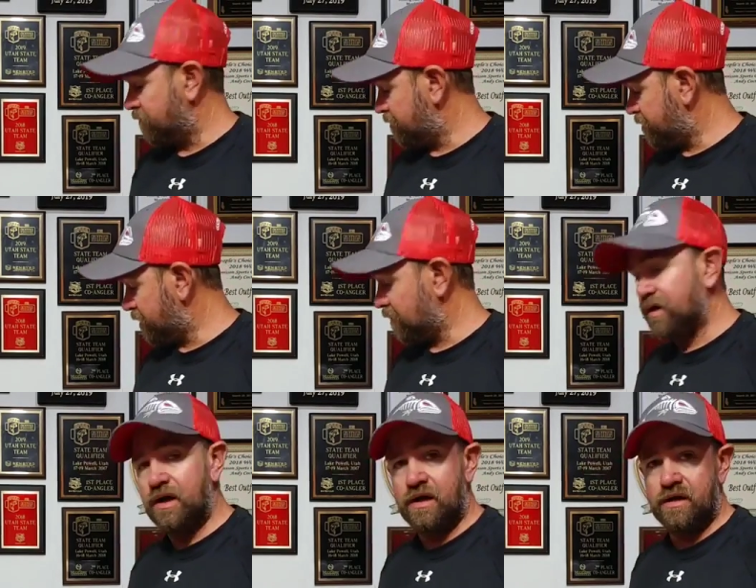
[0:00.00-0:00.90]
We've put a
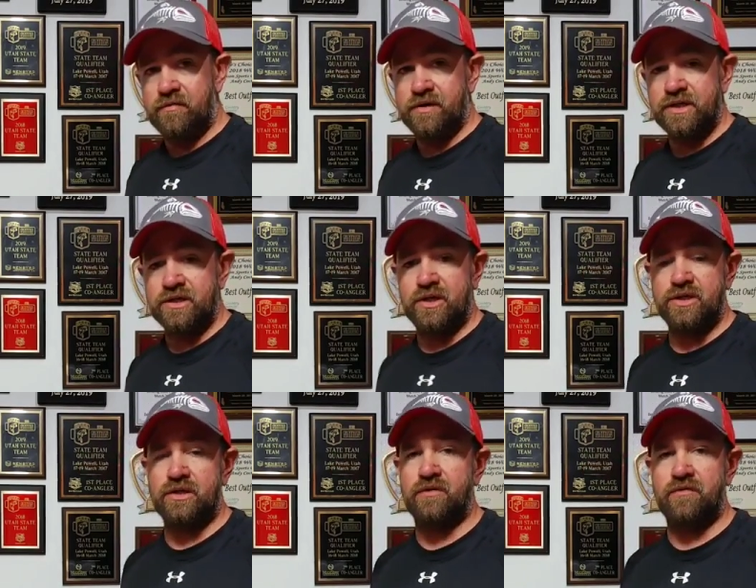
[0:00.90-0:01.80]
lot of
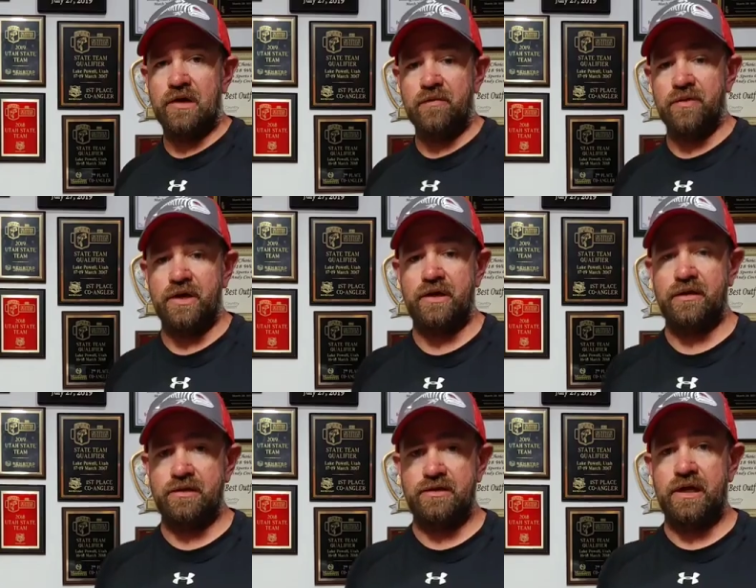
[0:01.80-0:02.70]
research and development into
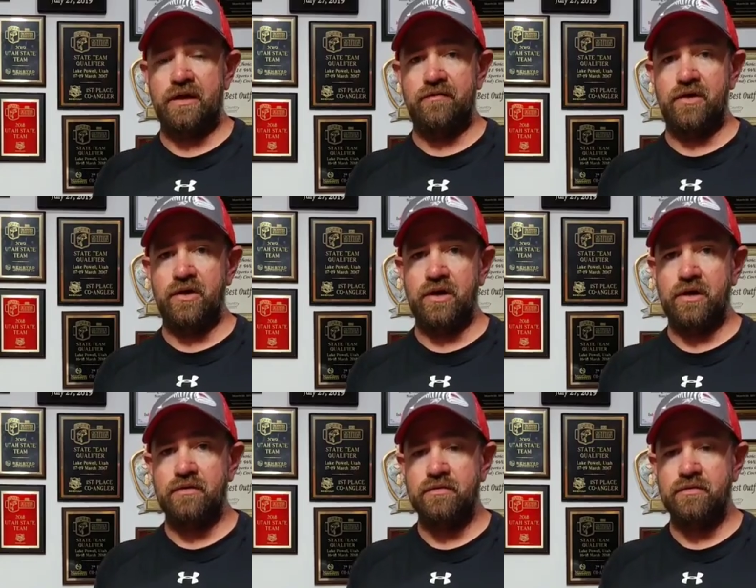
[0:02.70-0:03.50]
this kind of a hook.